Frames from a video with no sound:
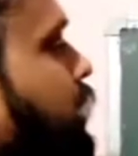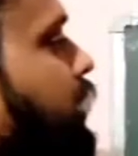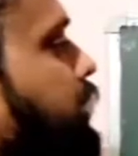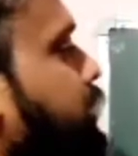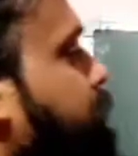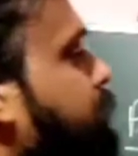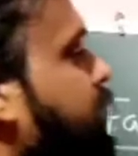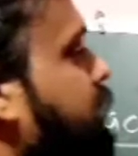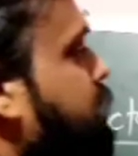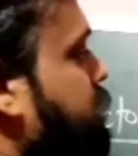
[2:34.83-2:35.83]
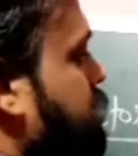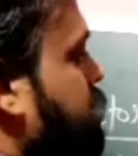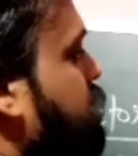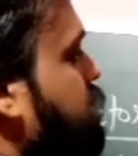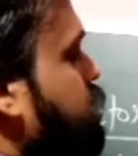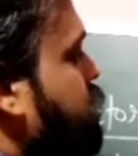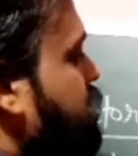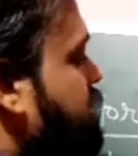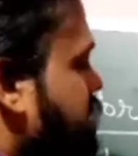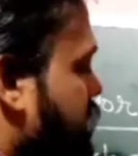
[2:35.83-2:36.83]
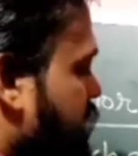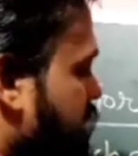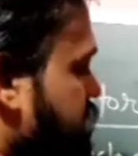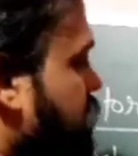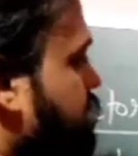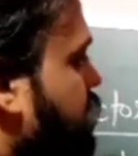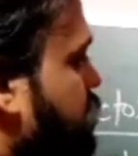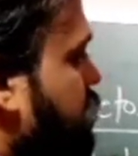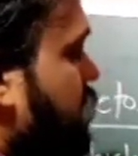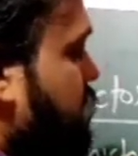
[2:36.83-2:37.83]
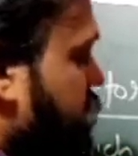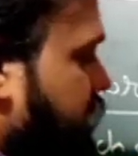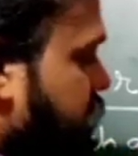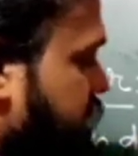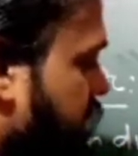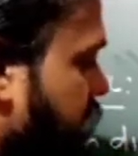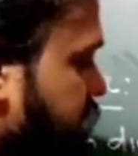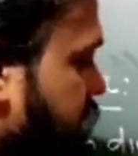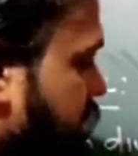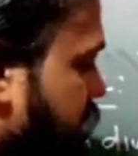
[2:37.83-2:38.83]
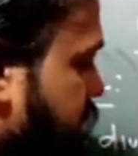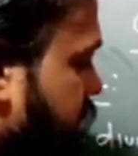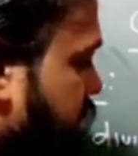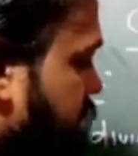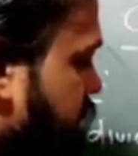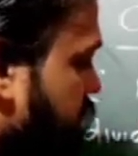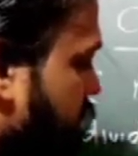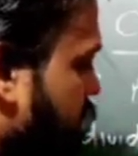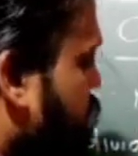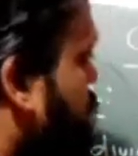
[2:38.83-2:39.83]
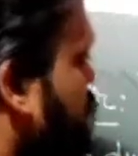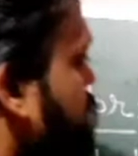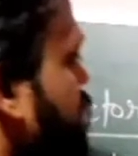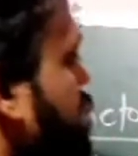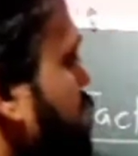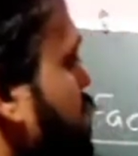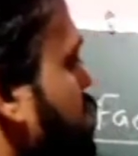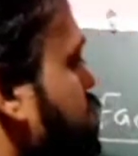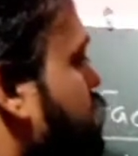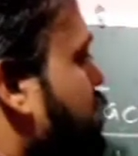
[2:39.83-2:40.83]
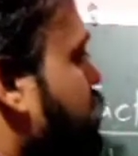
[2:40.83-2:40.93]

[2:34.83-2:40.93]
a number. So just take an example. As I had taken the example of the number, so a